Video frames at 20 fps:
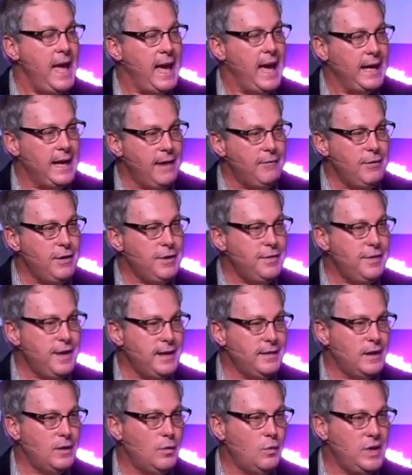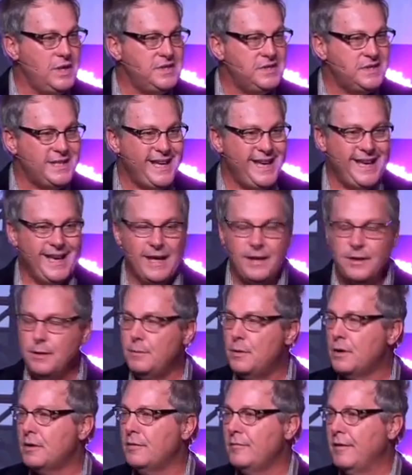And everything that we see in
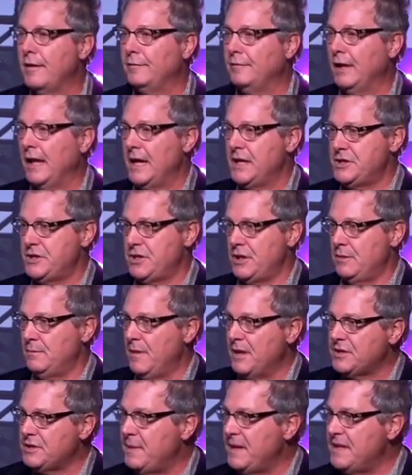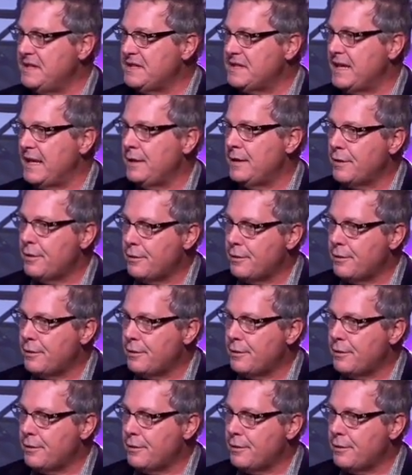the book of Revelation must be seen